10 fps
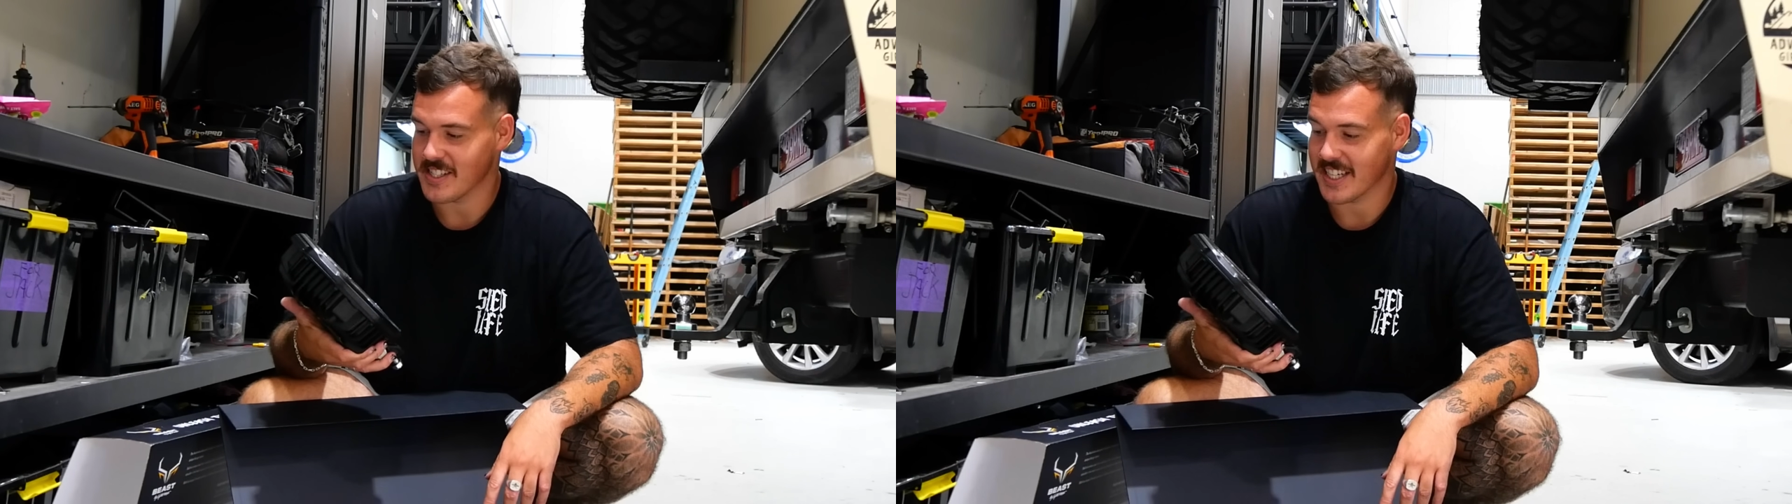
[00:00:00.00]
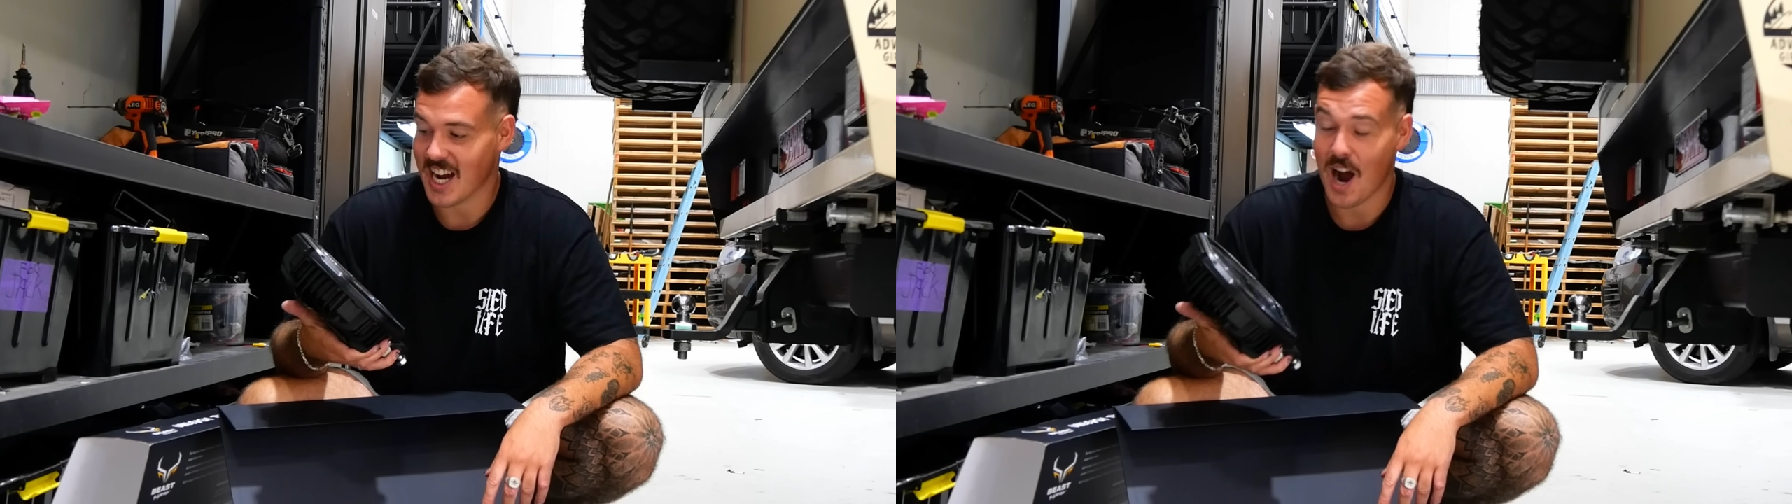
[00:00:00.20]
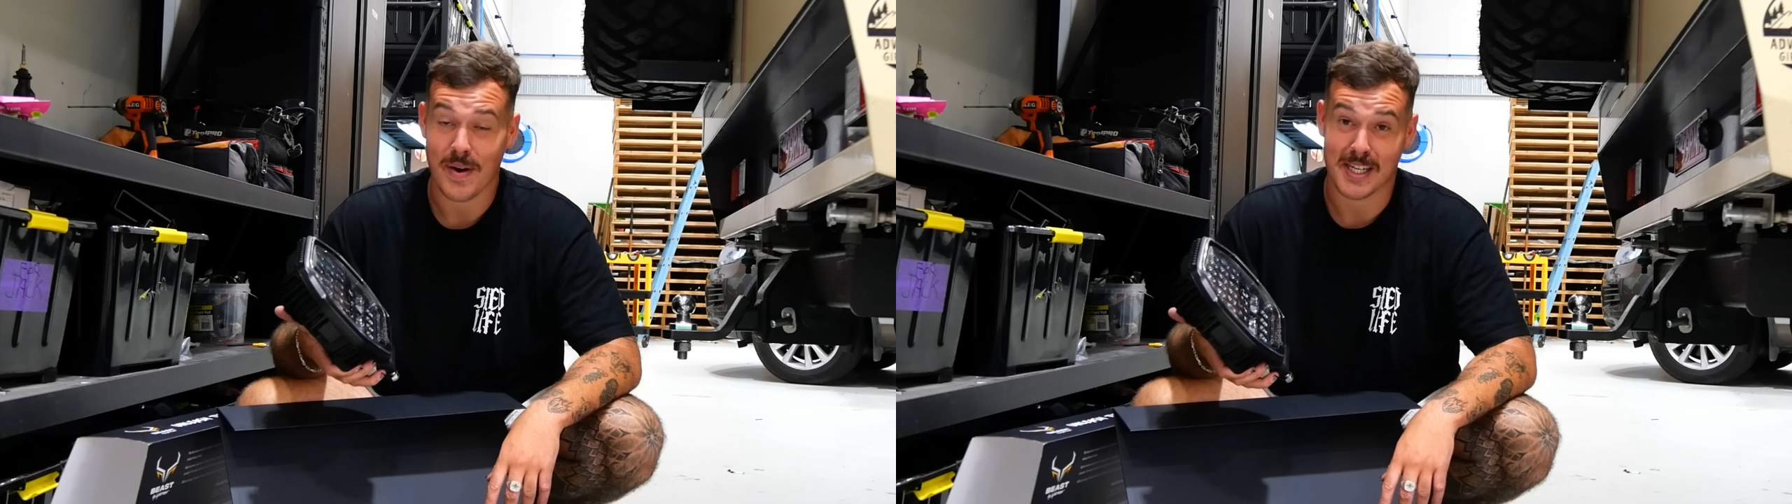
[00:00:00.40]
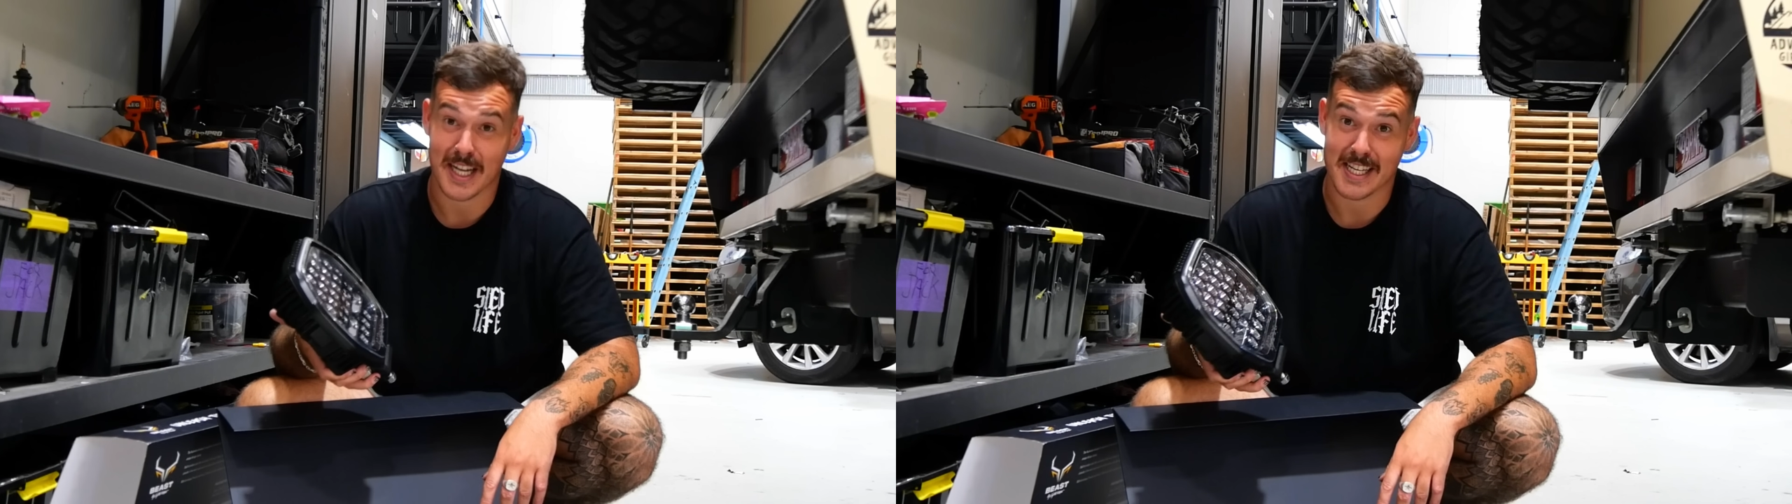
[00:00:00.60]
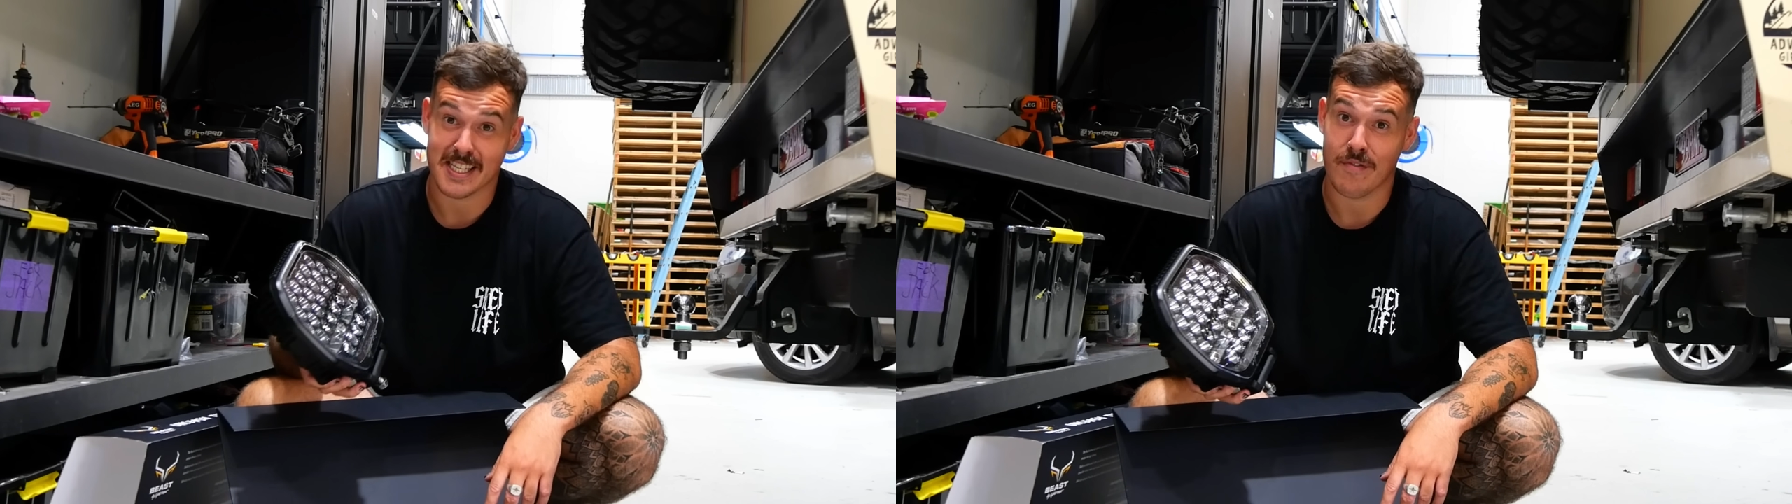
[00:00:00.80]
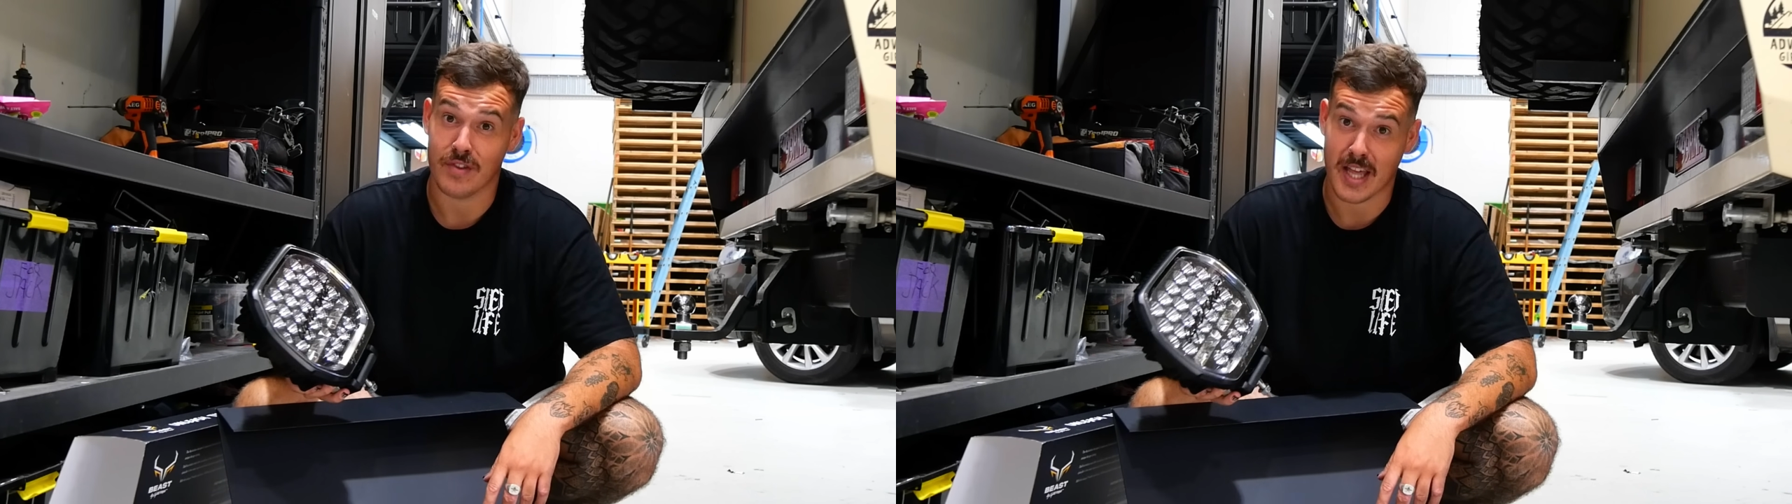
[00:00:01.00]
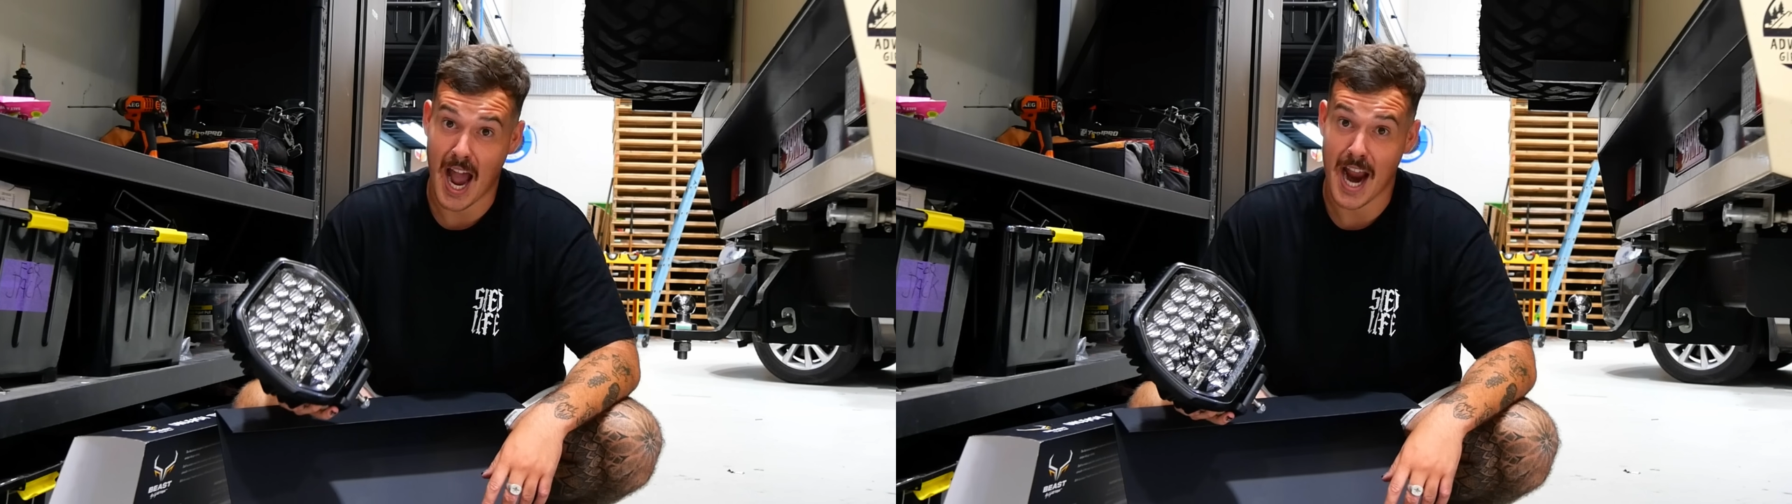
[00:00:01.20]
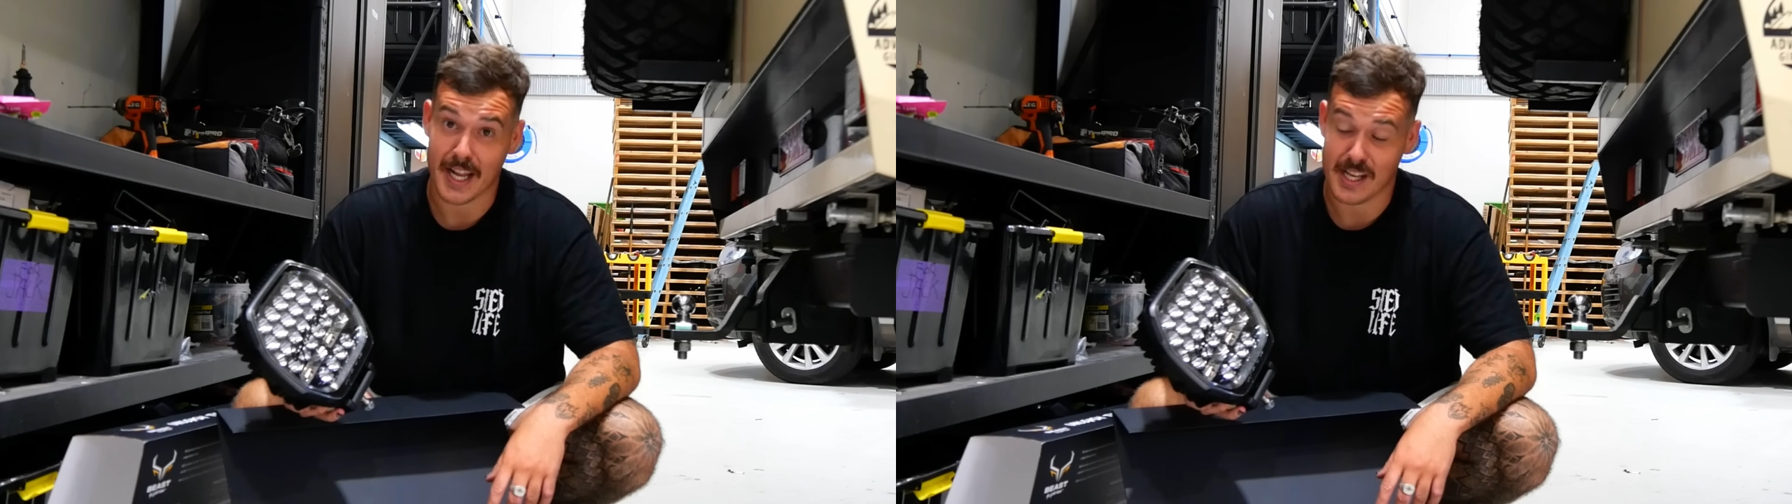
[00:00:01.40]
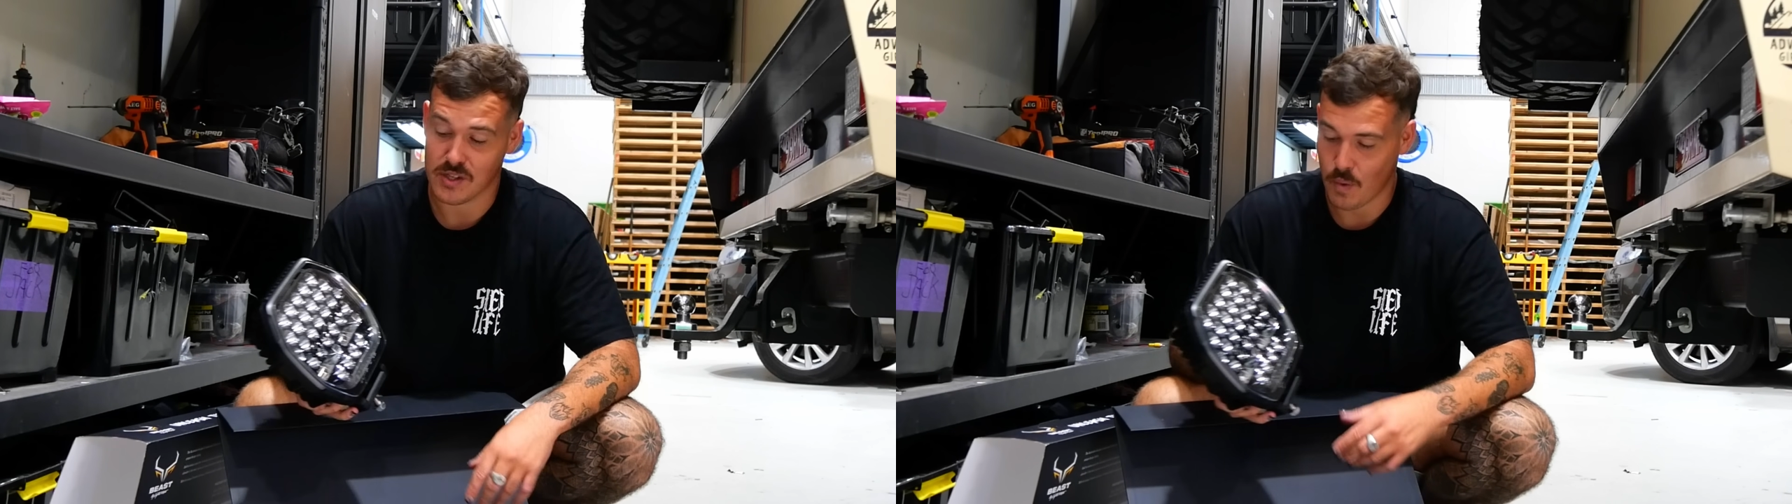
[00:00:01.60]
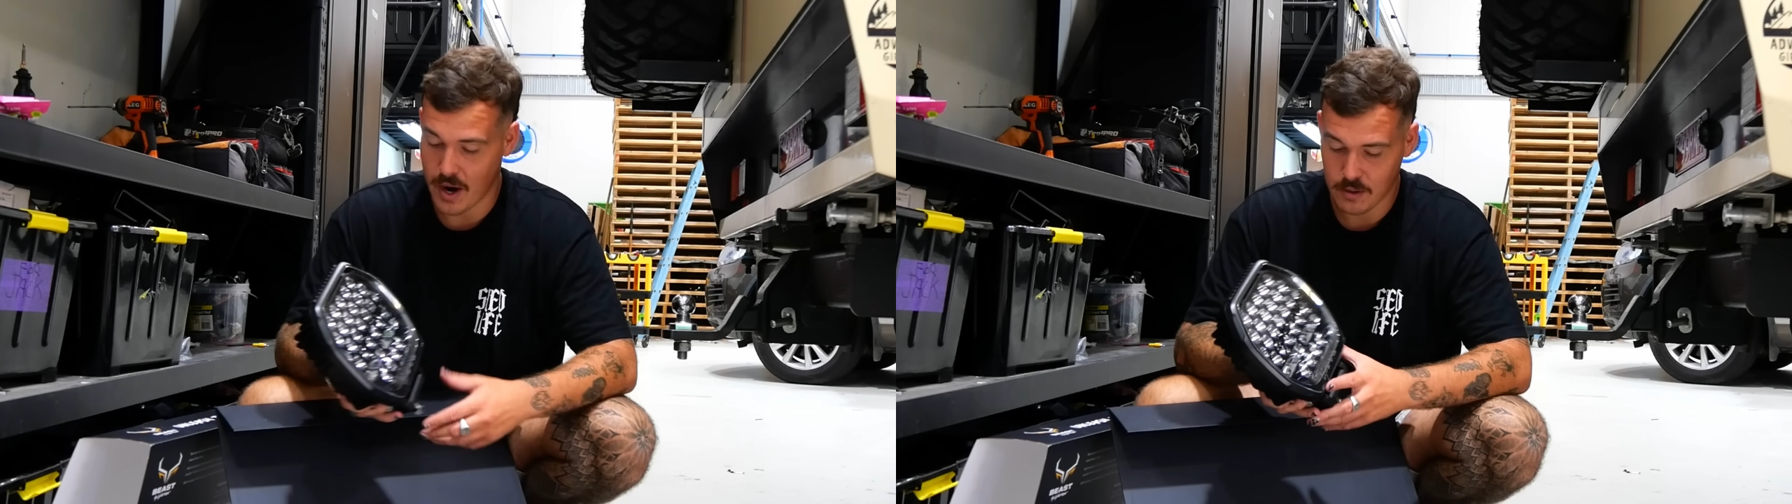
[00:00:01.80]
and I can't wait to get a set for the 80
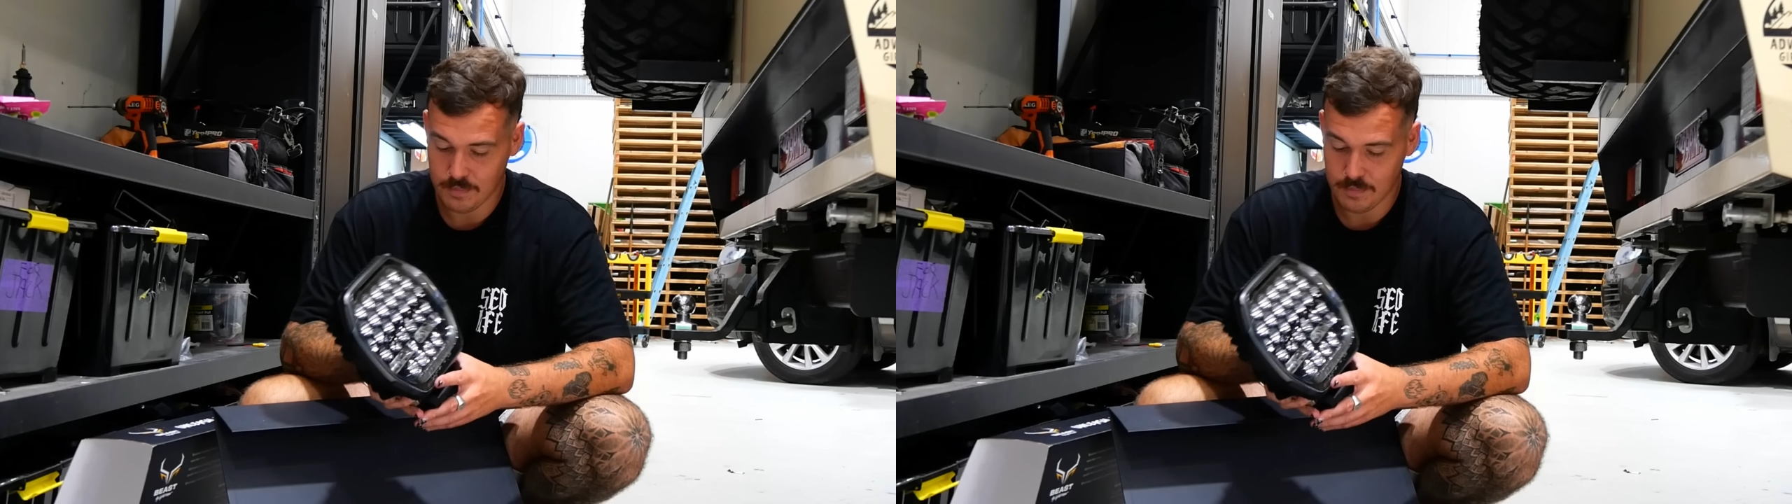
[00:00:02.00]
as well.